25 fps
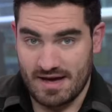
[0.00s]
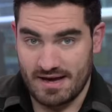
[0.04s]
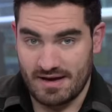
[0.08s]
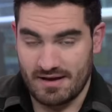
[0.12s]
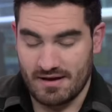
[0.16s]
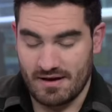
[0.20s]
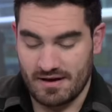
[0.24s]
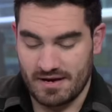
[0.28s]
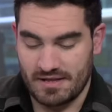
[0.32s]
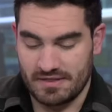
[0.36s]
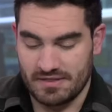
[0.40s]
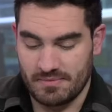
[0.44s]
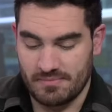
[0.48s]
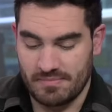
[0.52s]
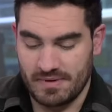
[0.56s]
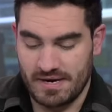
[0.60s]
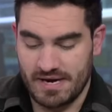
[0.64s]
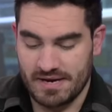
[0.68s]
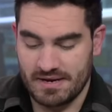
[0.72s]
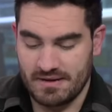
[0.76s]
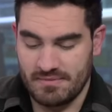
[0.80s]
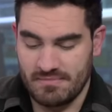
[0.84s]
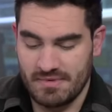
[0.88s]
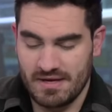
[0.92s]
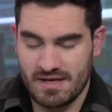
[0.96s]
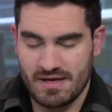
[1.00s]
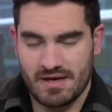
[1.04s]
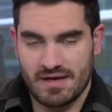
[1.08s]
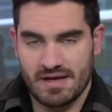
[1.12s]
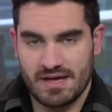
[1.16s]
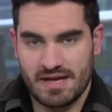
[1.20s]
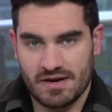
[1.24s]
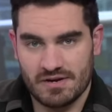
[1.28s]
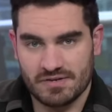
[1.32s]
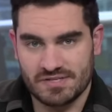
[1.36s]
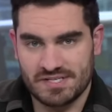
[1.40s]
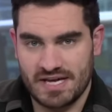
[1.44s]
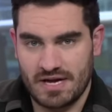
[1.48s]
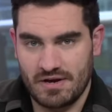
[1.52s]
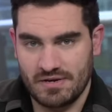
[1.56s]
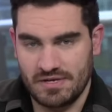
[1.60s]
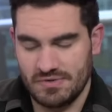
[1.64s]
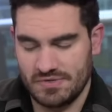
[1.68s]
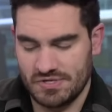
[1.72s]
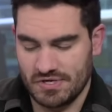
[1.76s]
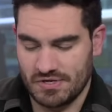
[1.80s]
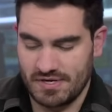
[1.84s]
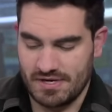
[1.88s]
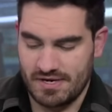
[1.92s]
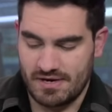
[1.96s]
icon at the bottom, here's how
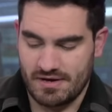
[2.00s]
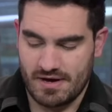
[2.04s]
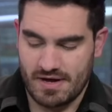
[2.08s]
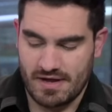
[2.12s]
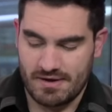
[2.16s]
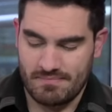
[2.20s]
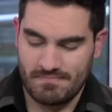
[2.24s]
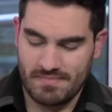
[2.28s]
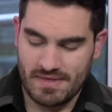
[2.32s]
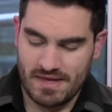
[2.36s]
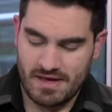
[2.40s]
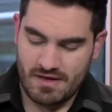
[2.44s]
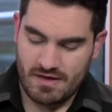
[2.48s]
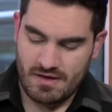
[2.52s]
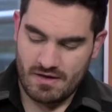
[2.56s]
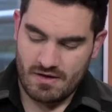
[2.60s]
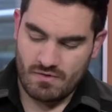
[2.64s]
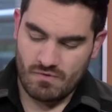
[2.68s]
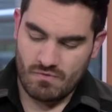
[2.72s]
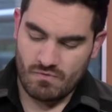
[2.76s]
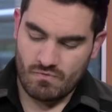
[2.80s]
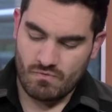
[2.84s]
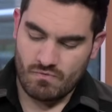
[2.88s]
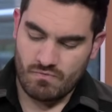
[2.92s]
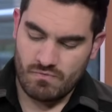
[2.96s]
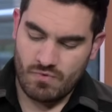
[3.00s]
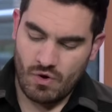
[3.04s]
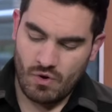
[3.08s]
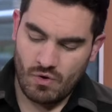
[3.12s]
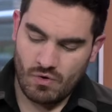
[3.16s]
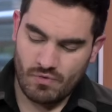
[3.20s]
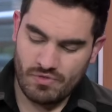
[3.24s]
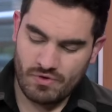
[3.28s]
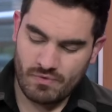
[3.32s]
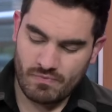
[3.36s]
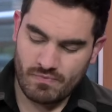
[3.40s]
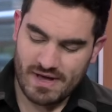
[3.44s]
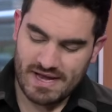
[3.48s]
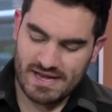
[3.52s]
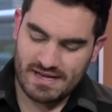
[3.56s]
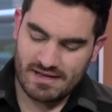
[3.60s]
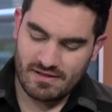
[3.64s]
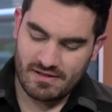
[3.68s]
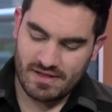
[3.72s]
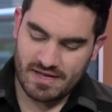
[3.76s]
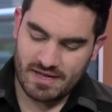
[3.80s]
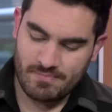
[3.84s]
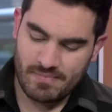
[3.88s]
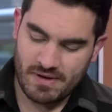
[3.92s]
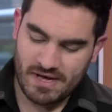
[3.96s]
you turn it on. Hold the right
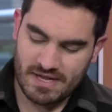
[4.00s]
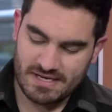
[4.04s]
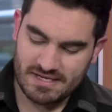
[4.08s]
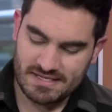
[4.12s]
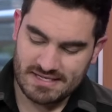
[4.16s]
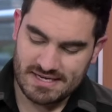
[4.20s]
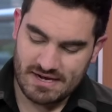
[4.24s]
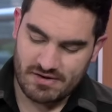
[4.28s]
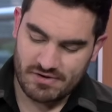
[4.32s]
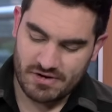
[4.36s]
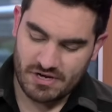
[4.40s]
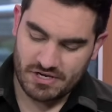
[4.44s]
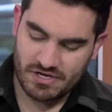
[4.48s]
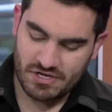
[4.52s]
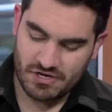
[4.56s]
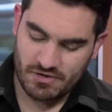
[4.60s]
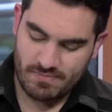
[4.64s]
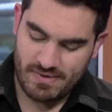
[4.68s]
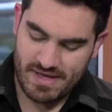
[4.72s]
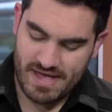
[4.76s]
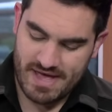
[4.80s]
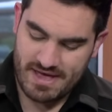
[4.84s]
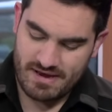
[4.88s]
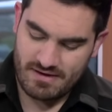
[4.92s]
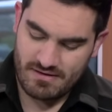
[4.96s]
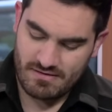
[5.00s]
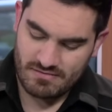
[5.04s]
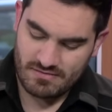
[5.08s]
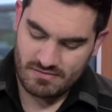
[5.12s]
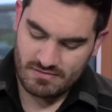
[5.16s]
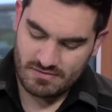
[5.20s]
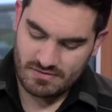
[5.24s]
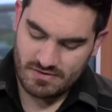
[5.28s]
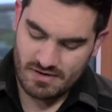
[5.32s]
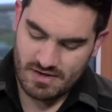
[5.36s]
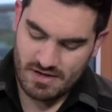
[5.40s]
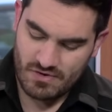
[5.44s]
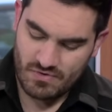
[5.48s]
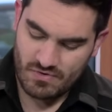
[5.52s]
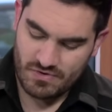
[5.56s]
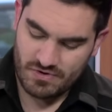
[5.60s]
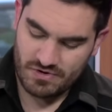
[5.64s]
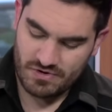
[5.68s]
click button down on your pen in